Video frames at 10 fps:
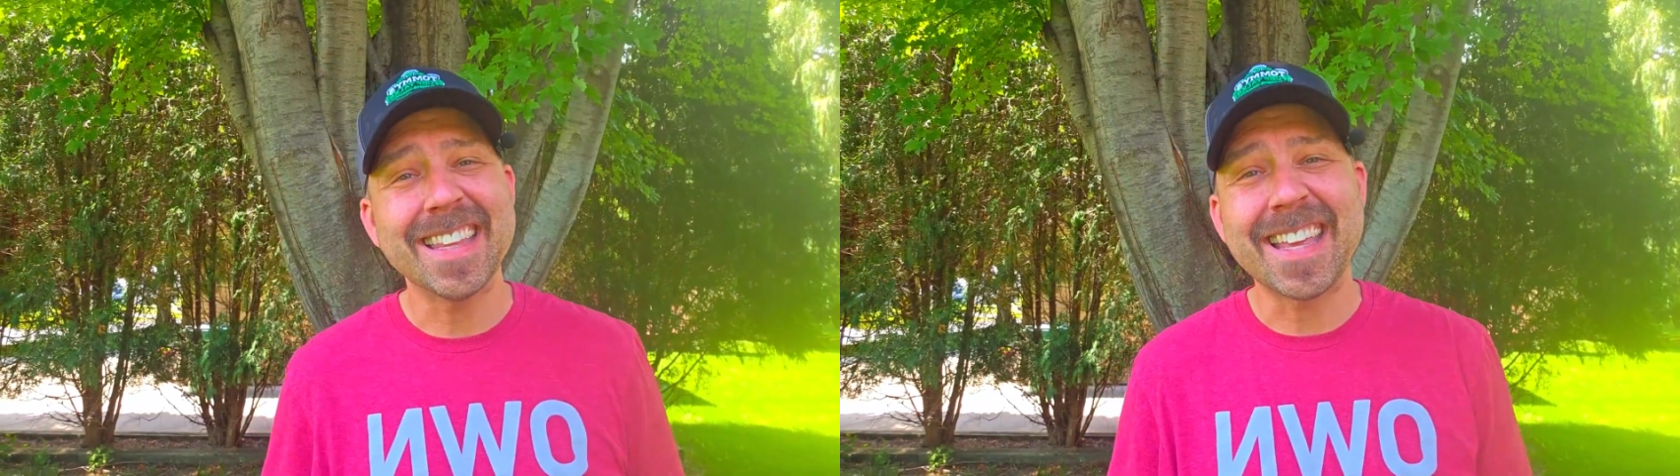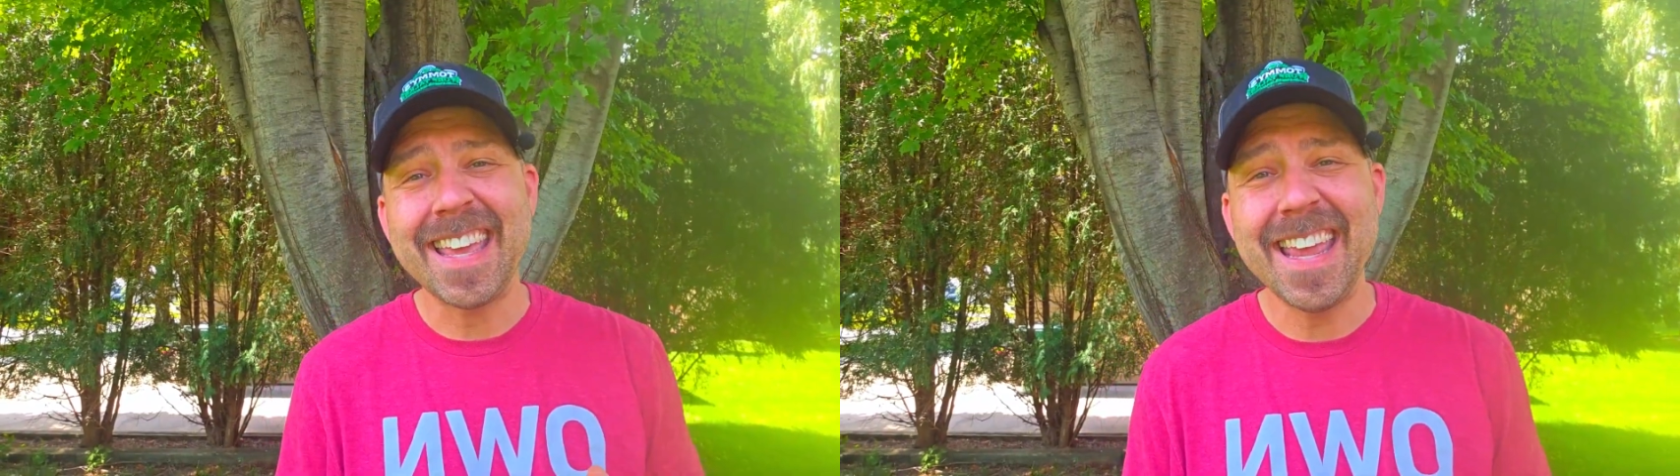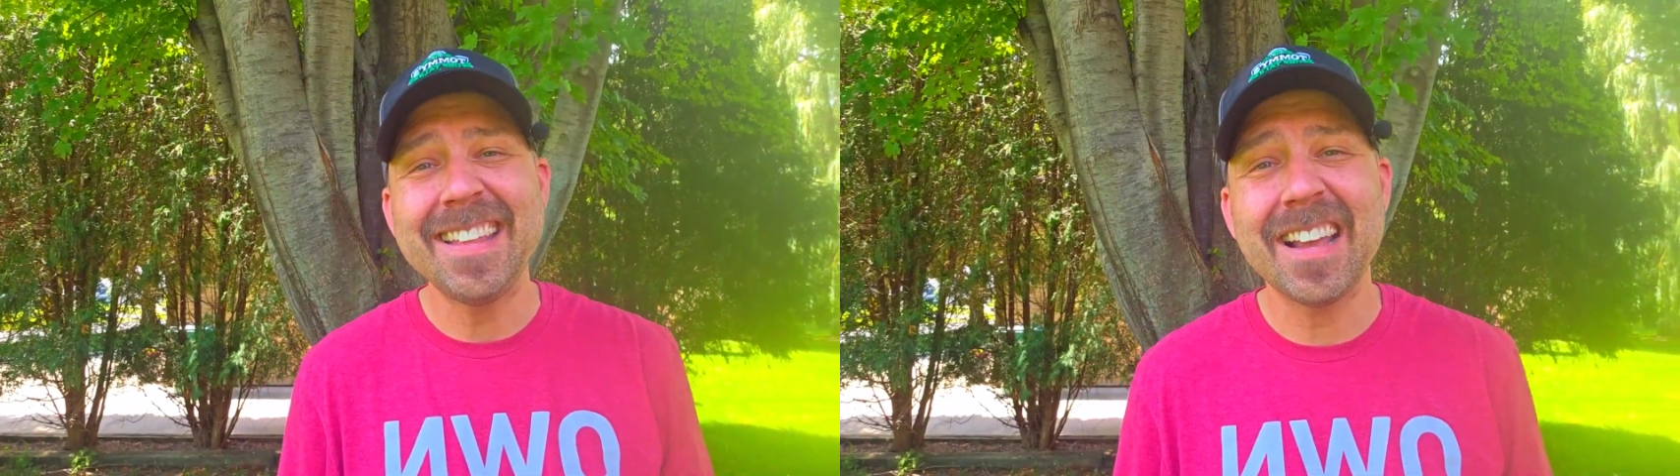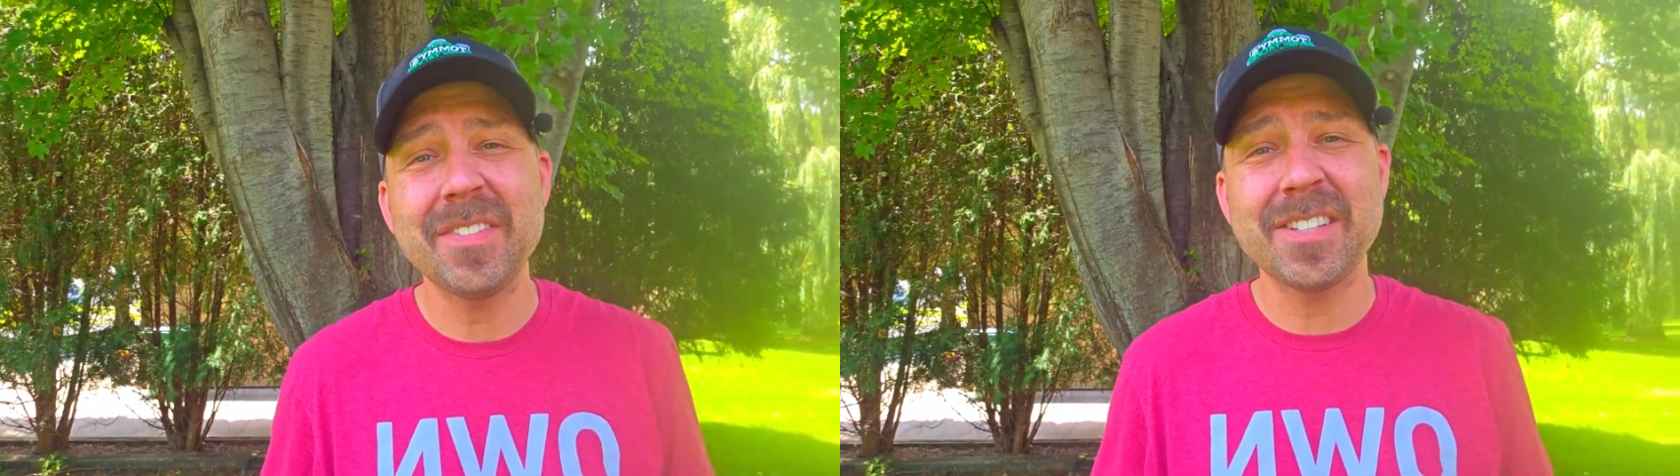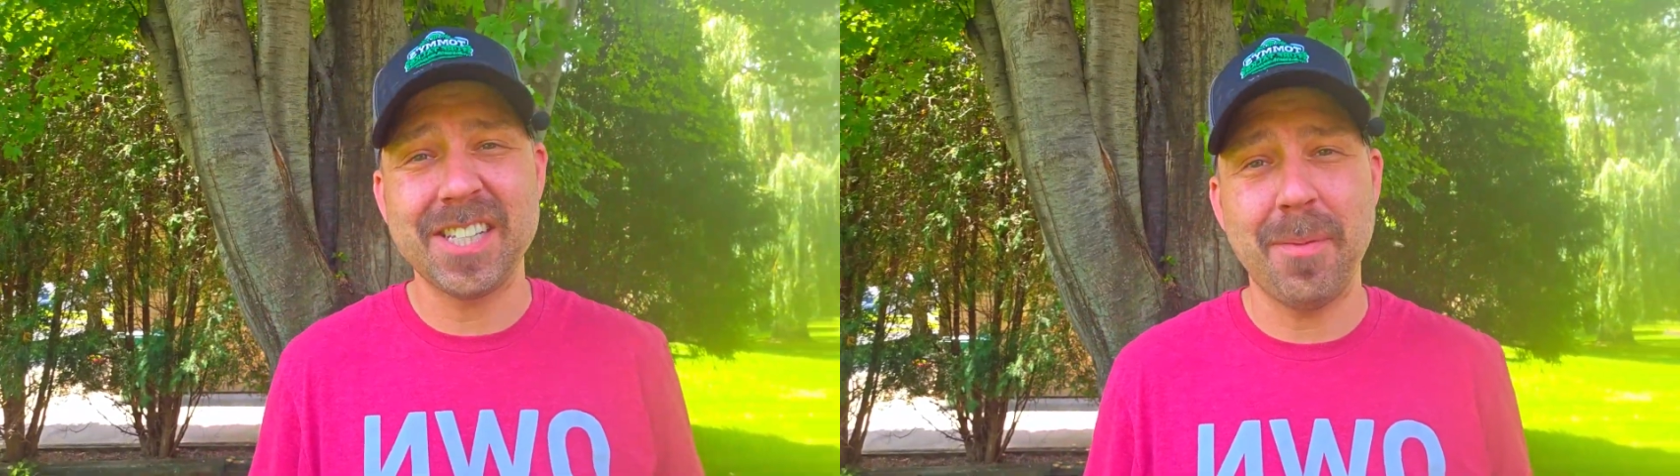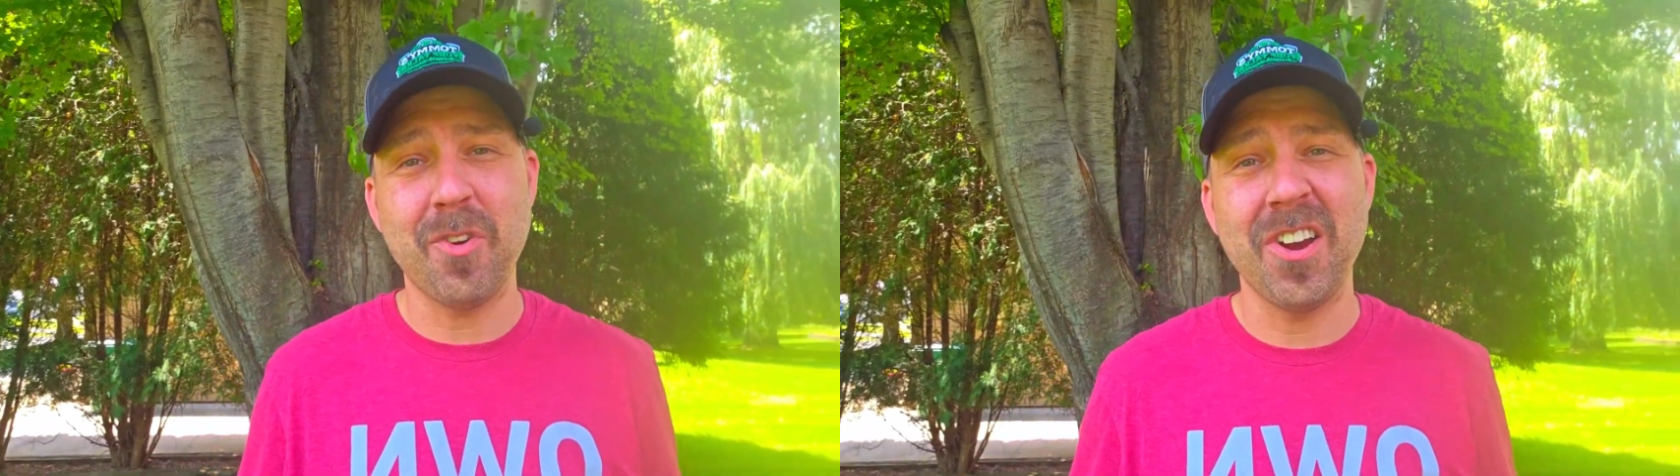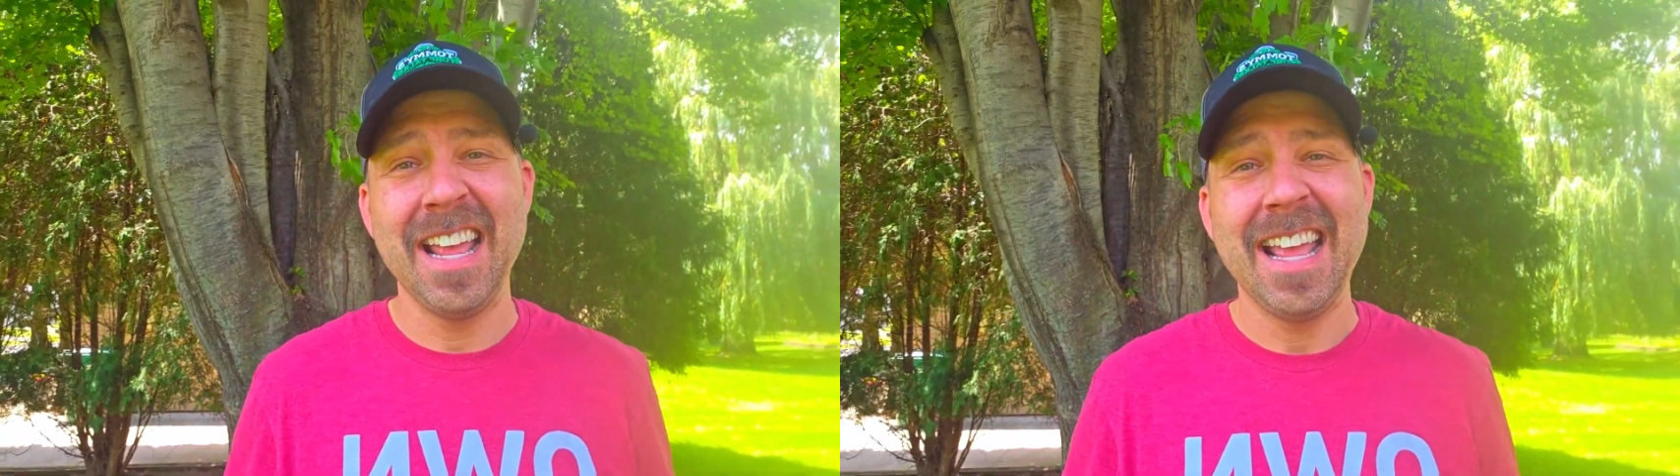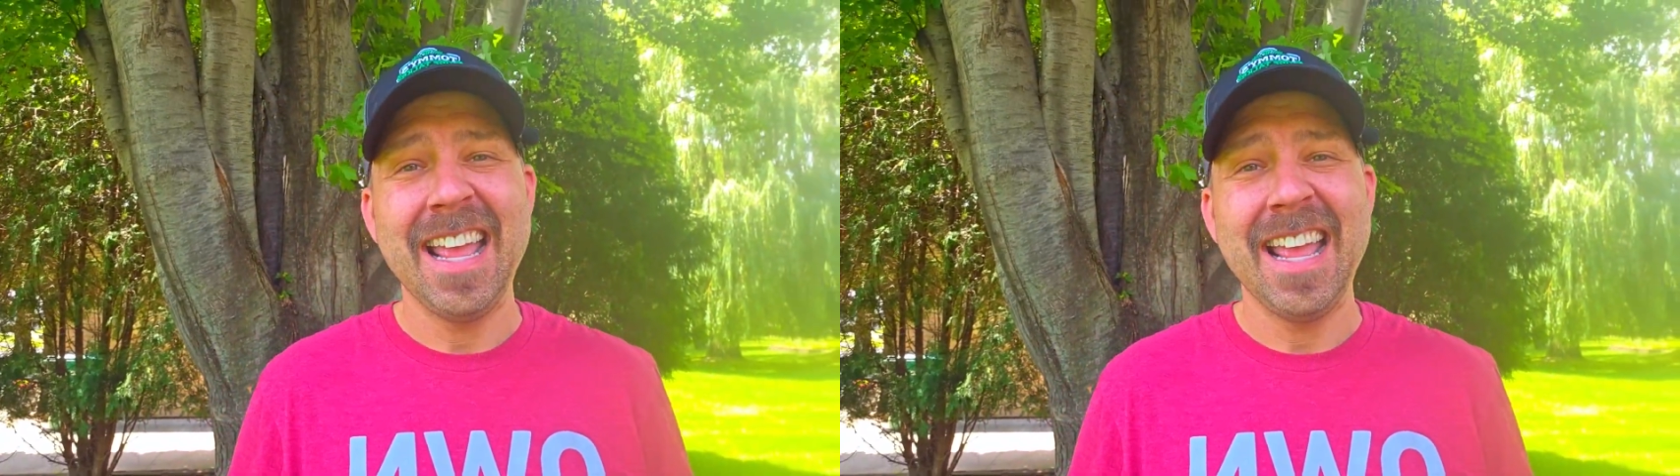the heat of the summer